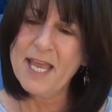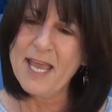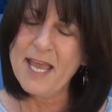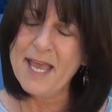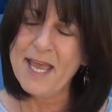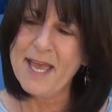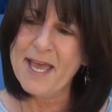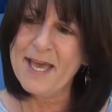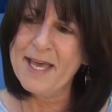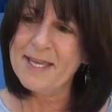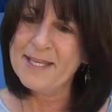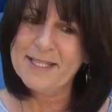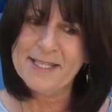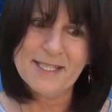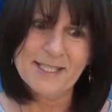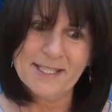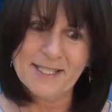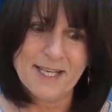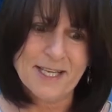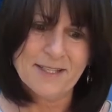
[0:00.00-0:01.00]
And
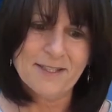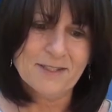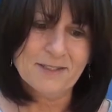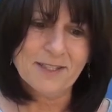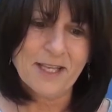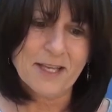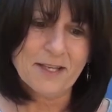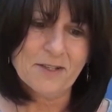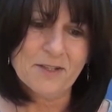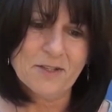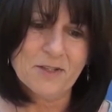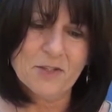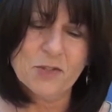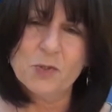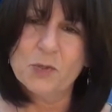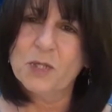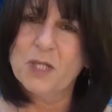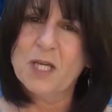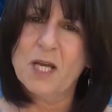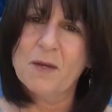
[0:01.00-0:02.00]
he sent a letter
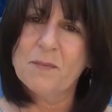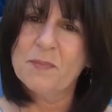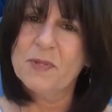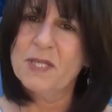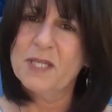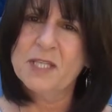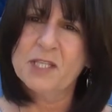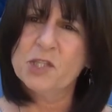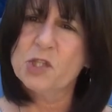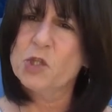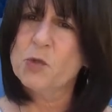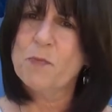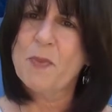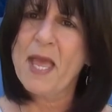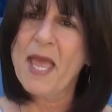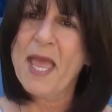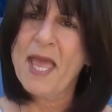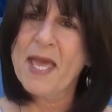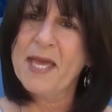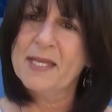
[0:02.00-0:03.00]
to a company in
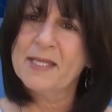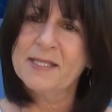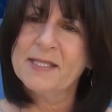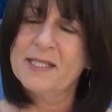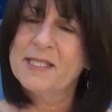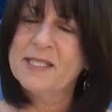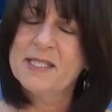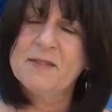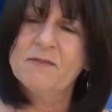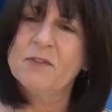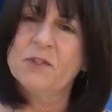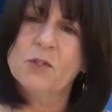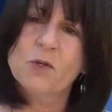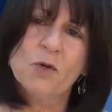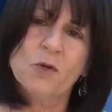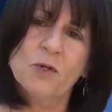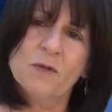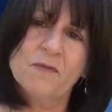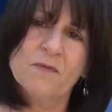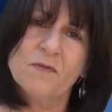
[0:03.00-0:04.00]
Japan, didn't even
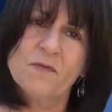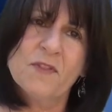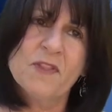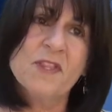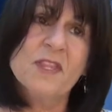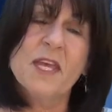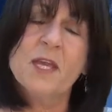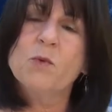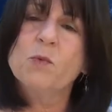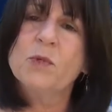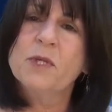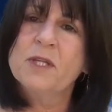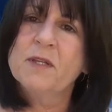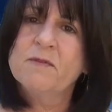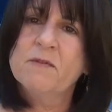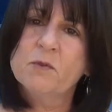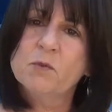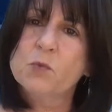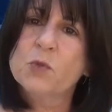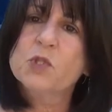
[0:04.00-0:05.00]
know if they would
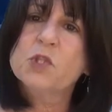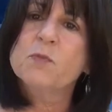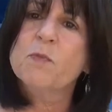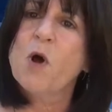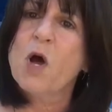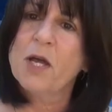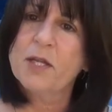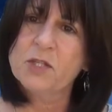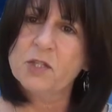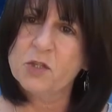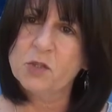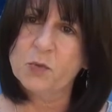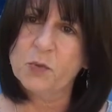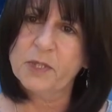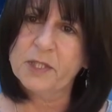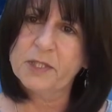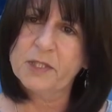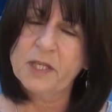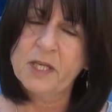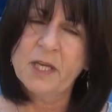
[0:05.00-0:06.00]
even respond to
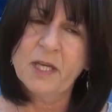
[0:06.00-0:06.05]
it.